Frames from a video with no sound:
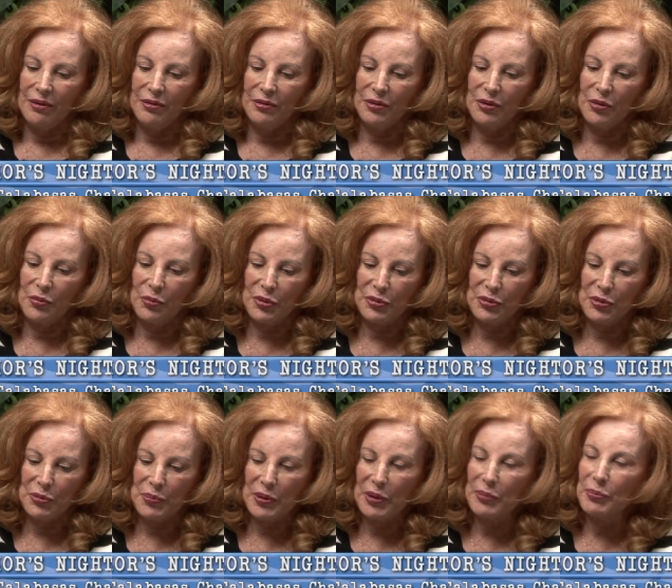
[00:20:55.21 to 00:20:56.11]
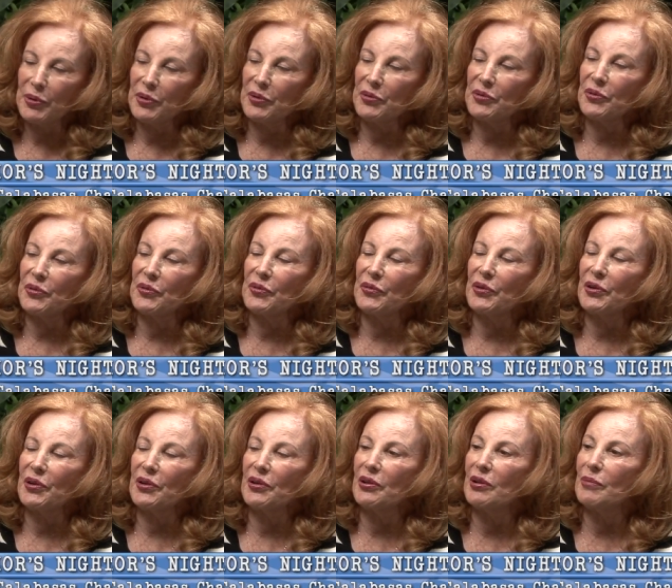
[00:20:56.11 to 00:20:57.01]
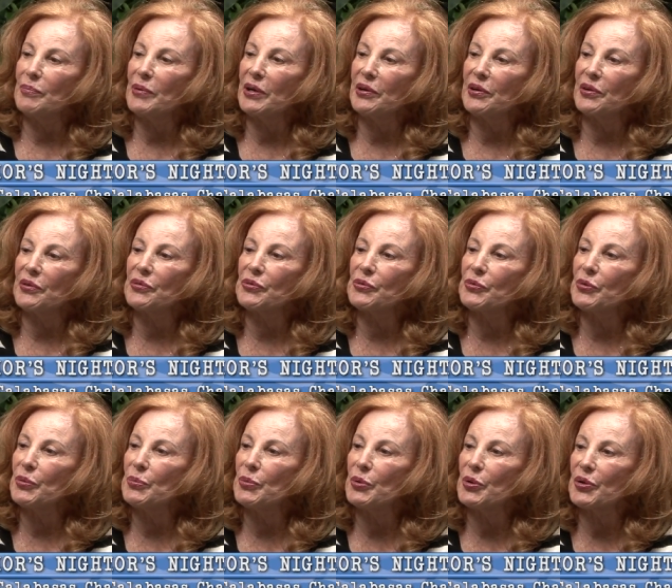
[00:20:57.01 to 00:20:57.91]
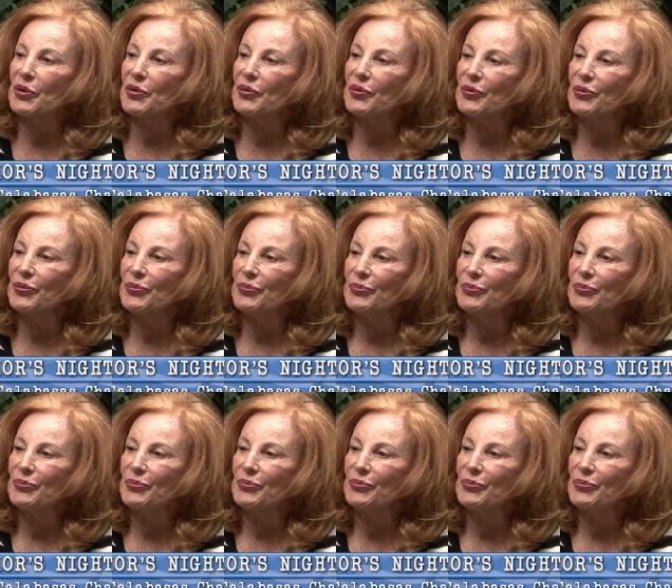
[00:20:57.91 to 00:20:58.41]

No wonder people are so cynical about history books.